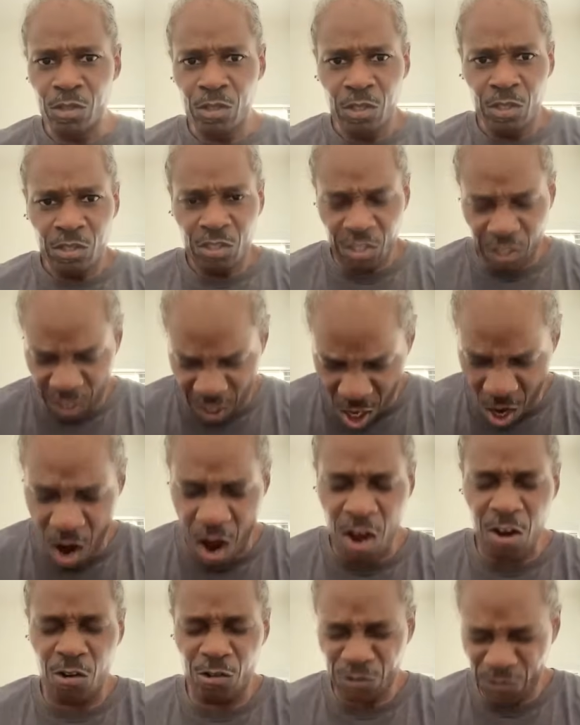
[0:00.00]

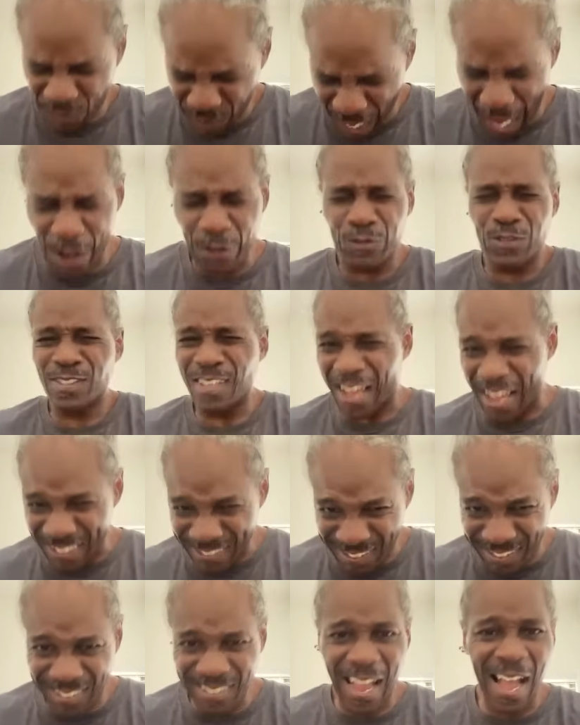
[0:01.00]
Chicago, Southside,
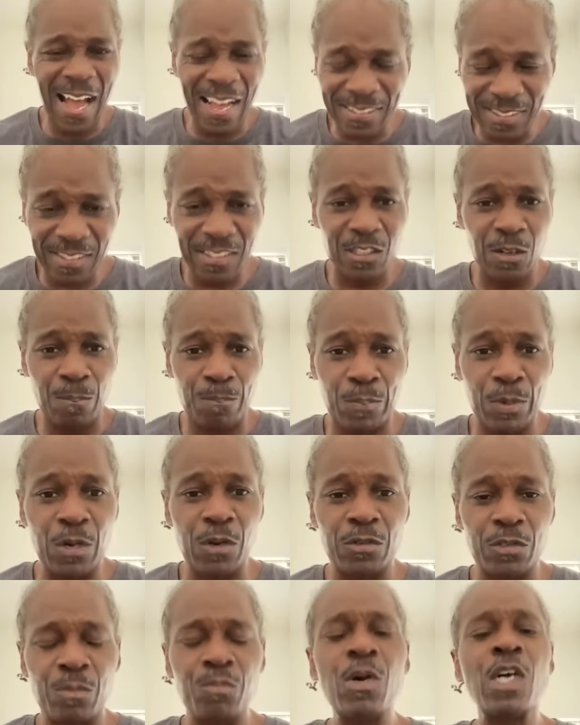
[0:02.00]
Shy's in the
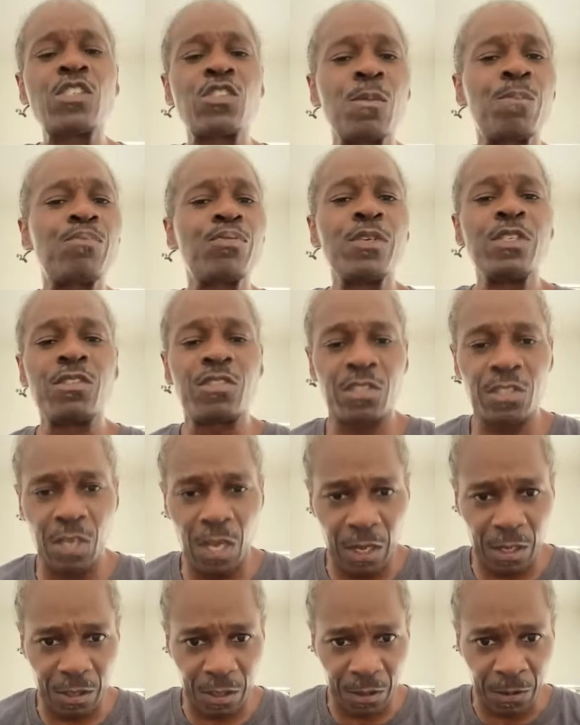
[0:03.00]
building. Much
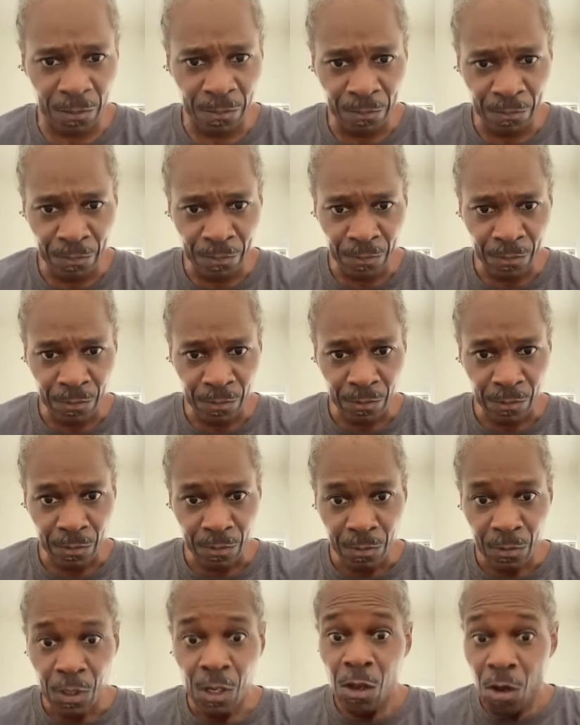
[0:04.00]
appreciated.
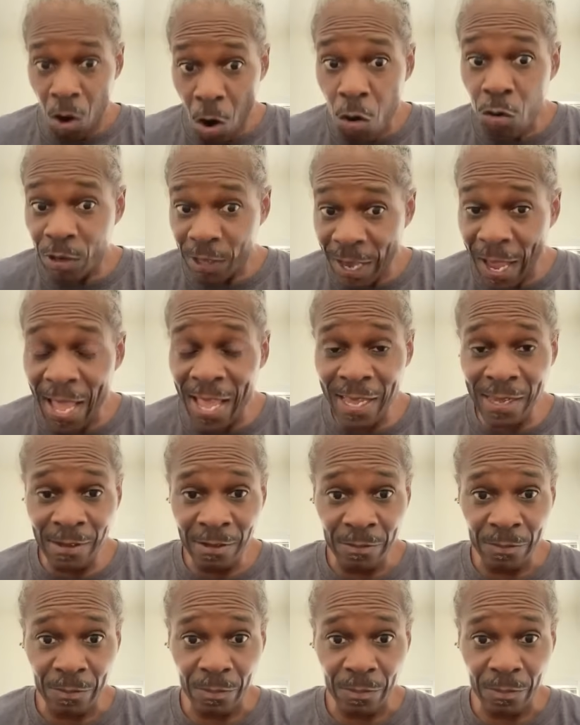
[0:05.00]
Okay?